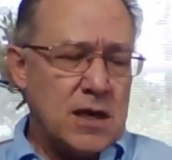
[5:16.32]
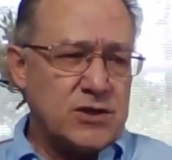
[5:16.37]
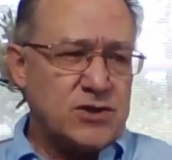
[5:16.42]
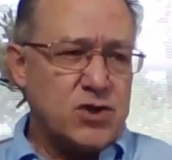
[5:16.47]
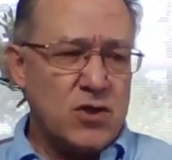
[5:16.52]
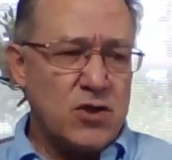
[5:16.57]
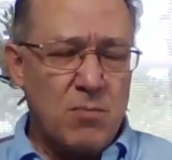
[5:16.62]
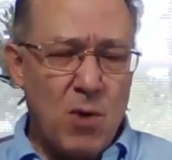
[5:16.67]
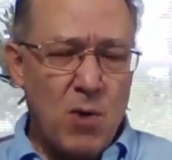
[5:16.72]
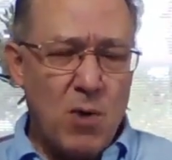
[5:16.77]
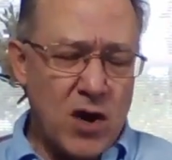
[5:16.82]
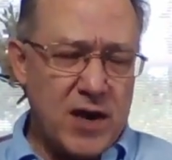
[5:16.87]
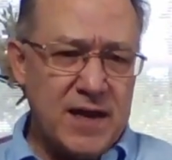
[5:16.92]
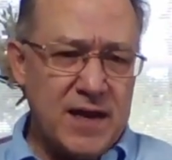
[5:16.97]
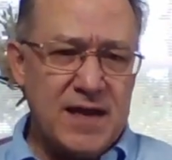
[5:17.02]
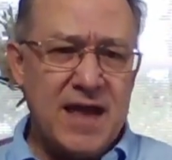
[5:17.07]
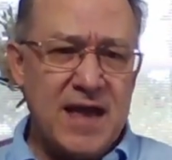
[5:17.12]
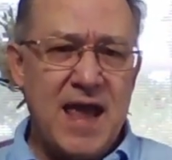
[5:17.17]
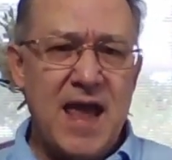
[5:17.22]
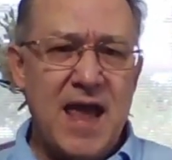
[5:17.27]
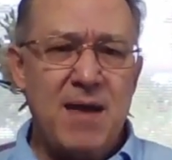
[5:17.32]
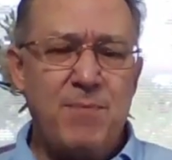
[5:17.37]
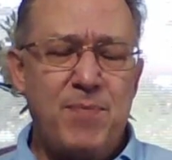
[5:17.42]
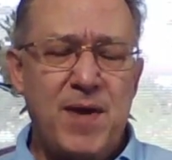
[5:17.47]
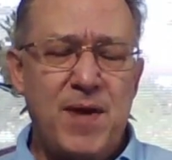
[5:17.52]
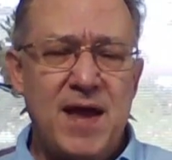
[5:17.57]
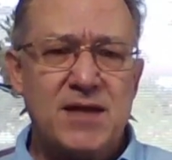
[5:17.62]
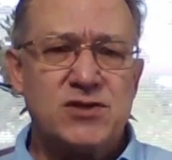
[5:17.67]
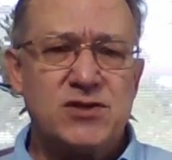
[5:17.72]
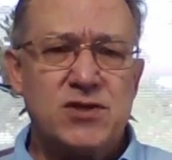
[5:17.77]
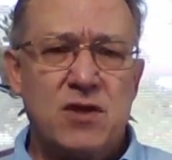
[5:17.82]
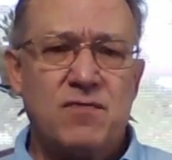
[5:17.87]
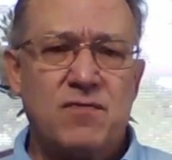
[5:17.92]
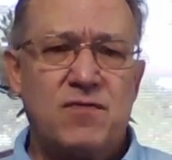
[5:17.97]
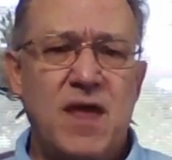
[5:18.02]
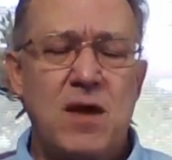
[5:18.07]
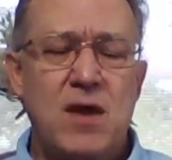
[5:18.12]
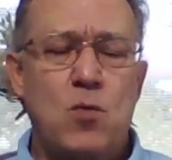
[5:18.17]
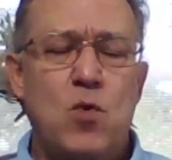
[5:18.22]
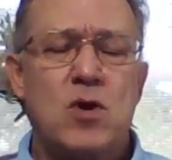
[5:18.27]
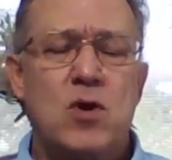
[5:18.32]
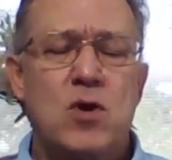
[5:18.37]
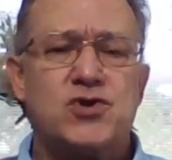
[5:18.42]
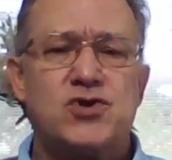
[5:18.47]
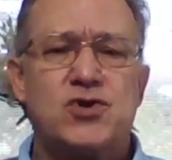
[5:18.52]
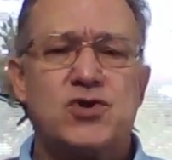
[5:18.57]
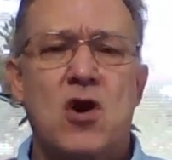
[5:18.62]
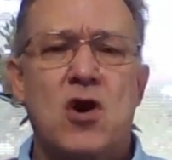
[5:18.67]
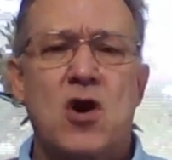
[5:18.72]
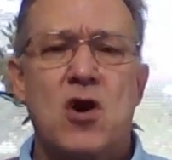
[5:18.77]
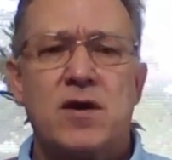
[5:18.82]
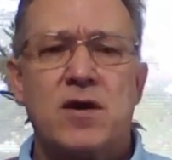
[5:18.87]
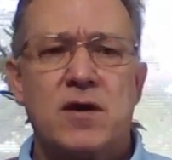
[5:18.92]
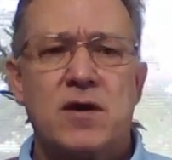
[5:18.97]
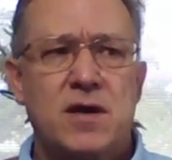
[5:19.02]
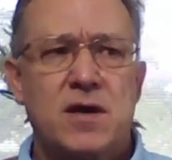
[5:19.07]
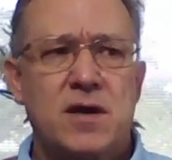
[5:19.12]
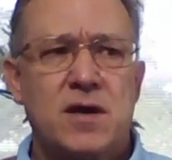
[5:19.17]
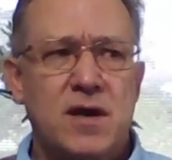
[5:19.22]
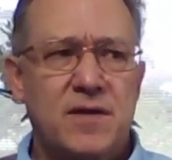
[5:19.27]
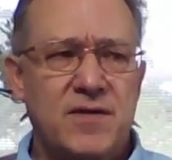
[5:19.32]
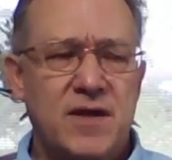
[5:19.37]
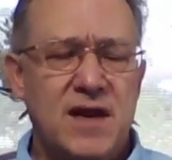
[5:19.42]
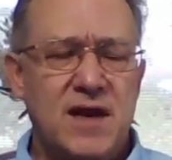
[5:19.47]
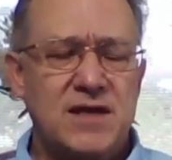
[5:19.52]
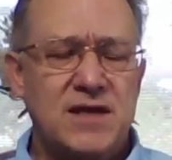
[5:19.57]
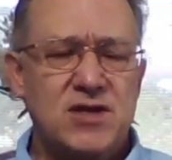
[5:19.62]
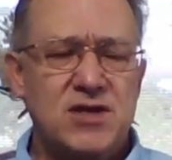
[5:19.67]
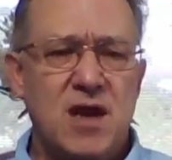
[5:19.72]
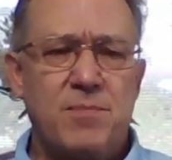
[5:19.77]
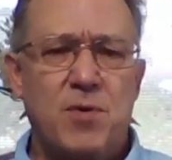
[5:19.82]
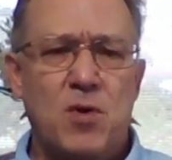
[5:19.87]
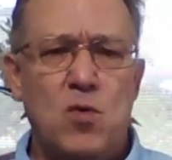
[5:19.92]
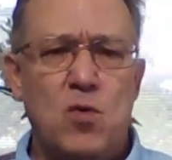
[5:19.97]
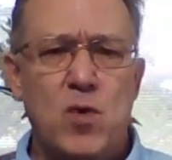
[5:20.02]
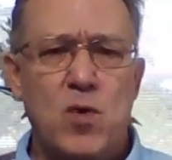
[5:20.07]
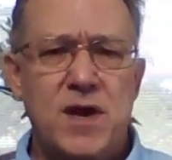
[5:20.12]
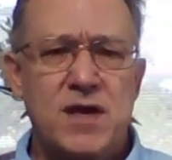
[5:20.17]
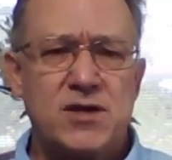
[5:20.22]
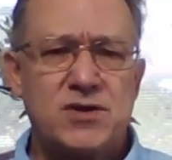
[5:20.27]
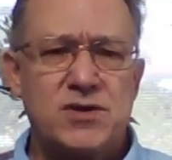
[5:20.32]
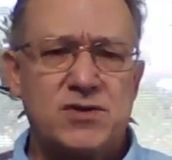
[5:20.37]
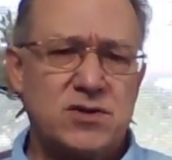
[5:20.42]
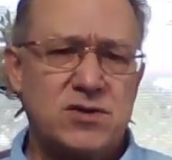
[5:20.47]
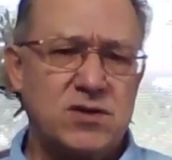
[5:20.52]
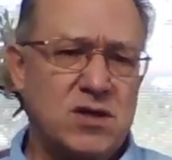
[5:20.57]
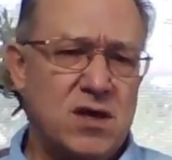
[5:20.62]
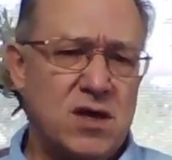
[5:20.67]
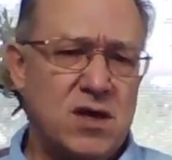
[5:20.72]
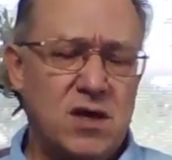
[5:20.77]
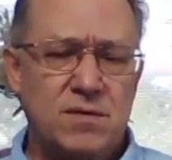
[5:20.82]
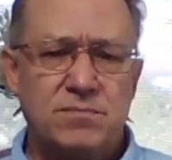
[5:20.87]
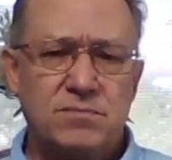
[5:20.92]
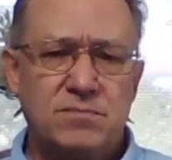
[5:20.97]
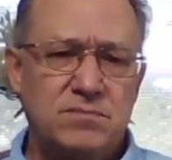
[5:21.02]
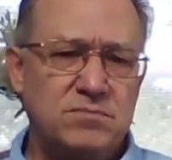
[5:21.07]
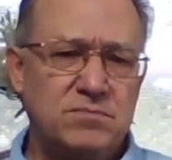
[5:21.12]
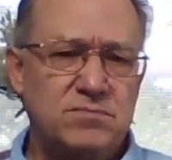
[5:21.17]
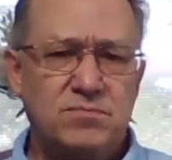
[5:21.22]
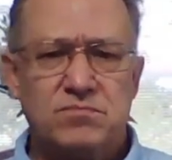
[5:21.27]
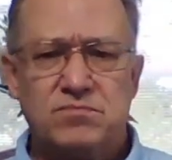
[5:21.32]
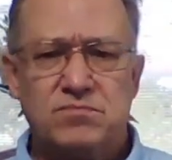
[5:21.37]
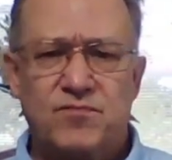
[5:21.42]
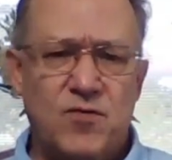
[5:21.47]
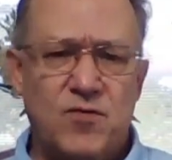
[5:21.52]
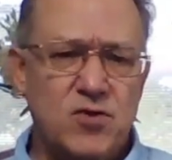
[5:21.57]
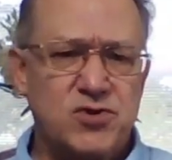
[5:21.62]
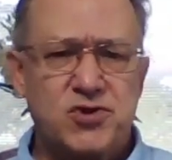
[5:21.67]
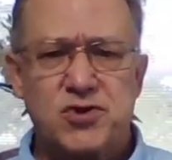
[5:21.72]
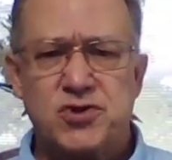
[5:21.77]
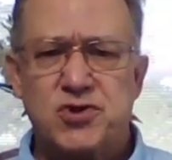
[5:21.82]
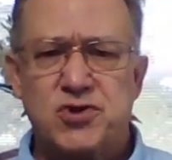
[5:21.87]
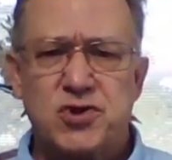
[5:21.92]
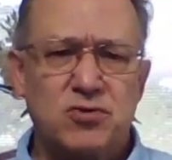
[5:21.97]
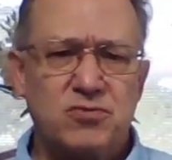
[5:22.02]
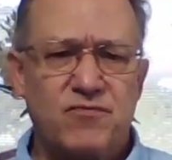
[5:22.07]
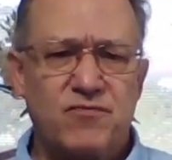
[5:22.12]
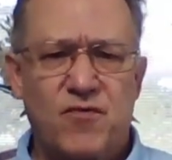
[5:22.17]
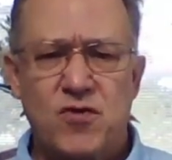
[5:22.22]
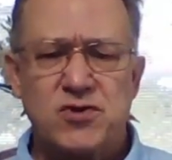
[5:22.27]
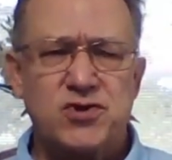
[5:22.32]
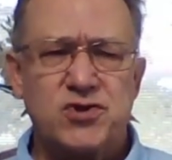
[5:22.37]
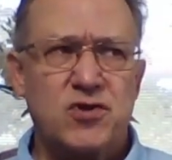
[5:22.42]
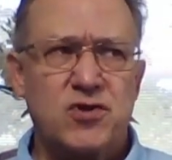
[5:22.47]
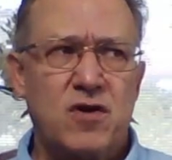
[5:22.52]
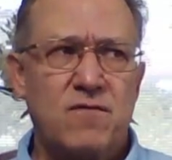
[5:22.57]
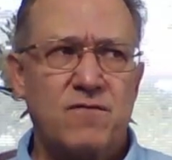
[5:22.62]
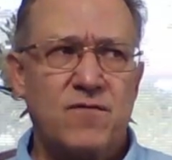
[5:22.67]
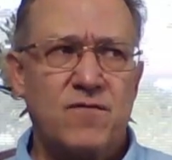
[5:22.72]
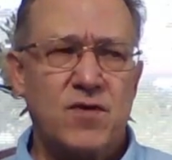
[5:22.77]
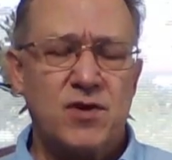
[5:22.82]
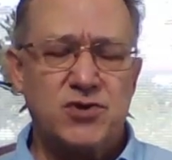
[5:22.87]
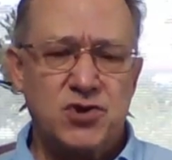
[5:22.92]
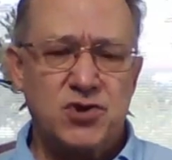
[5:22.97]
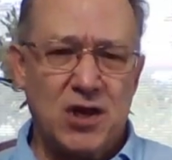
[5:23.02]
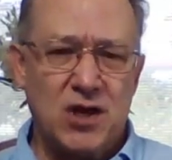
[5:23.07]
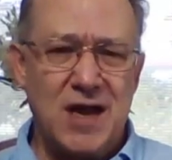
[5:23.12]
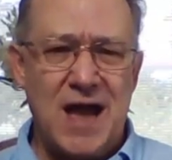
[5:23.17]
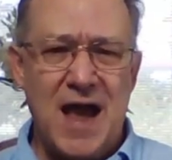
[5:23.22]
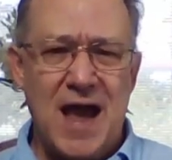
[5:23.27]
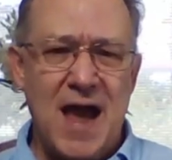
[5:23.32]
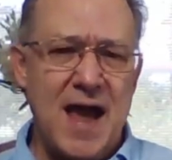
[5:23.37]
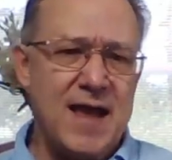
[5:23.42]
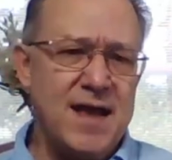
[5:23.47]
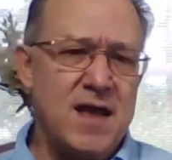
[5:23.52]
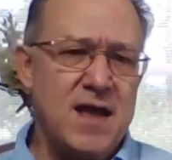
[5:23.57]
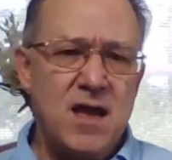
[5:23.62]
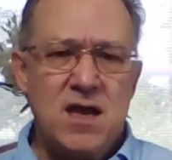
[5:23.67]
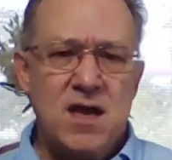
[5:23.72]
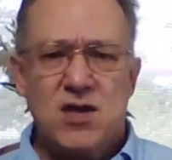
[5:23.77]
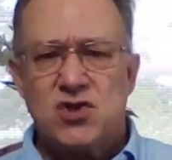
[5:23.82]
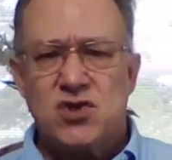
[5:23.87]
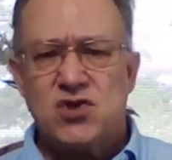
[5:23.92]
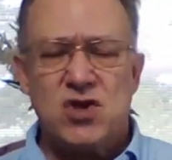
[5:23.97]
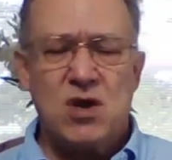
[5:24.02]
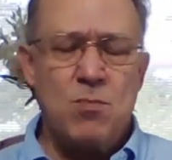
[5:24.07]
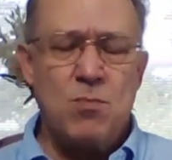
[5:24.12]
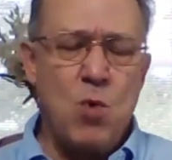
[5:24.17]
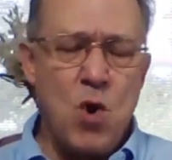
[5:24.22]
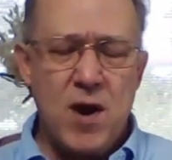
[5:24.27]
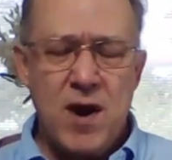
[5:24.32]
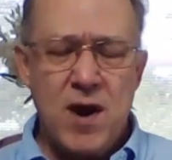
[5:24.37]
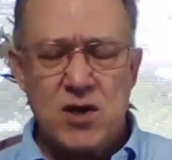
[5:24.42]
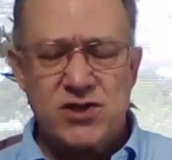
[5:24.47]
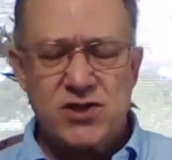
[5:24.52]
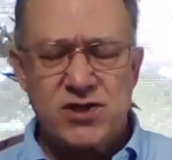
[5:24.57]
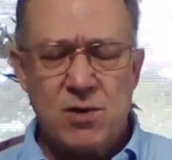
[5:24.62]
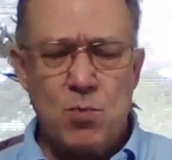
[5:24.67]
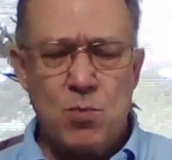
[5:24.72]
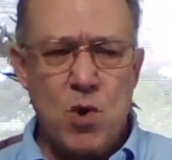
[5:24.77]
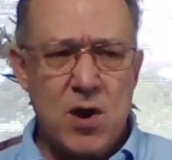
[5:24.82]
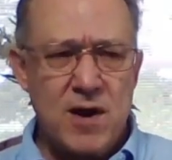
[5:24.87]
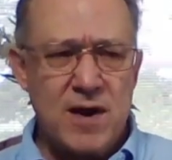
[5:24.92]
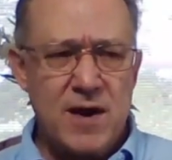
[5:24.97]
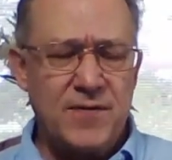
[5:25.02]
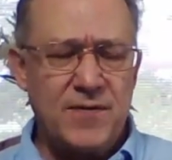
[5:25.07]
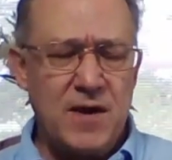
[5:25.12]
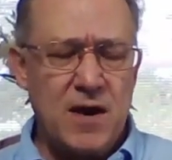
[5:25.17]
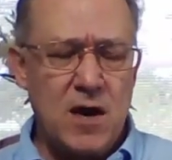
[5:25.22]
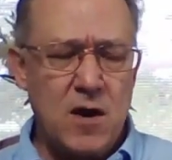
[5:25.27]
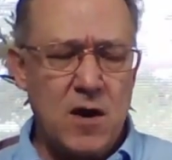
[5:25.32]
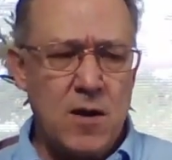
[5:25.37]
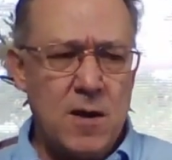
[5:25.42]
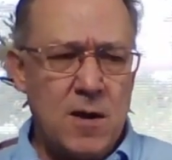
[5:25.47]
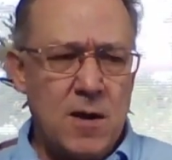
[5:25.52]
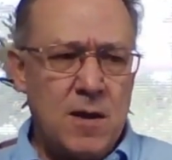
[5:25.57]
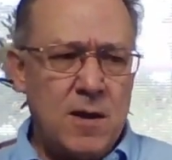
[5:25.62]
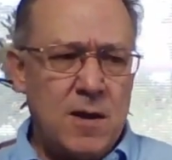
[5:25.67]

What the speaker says: So the marketing campaigns, they will start in the next couple of weeks, first of July, somewhere in there.